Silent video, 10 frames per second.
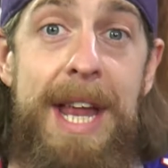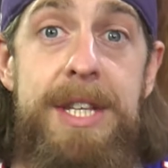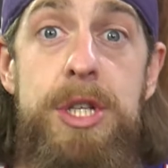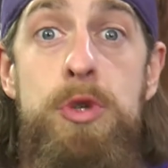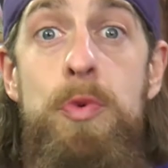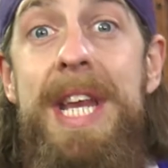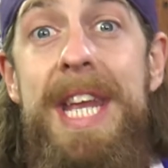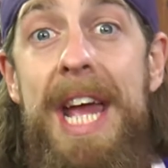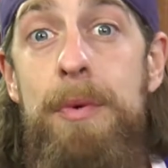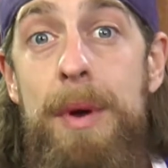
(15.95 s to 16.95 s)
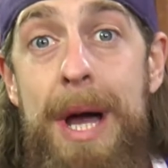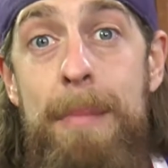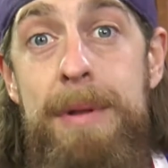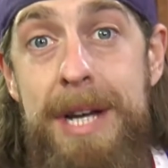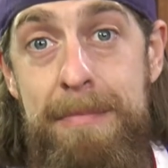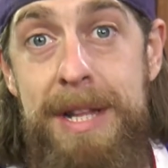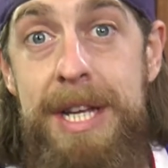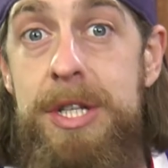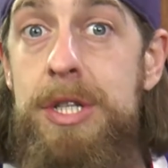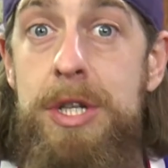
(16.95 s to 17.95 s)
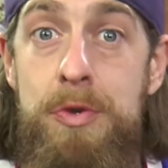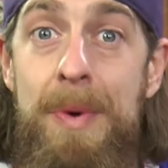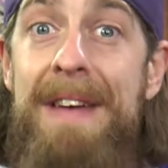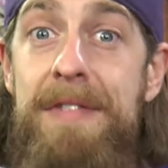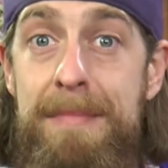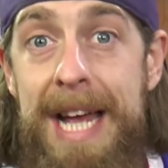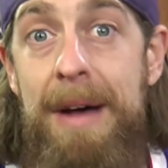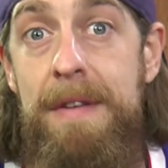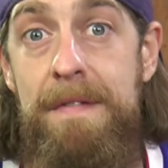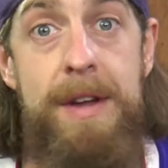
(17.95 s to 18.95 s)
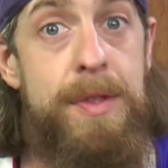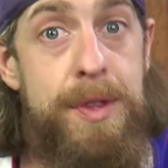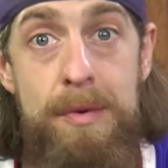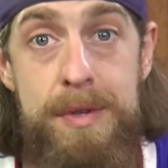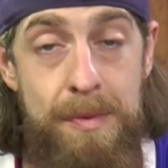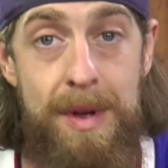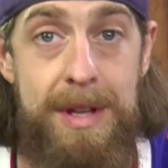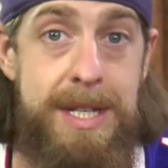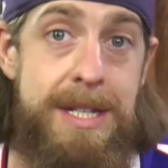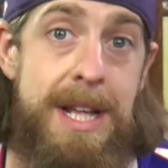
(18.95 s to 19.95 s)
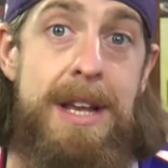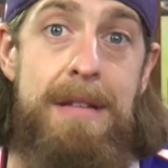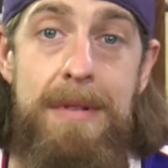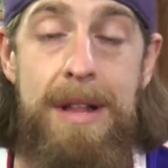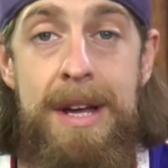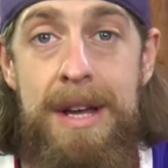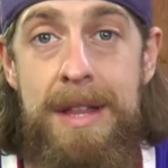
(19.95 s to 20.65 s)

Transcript: managed to string together a couple of completions to drive them down the field. Those were all sustainable.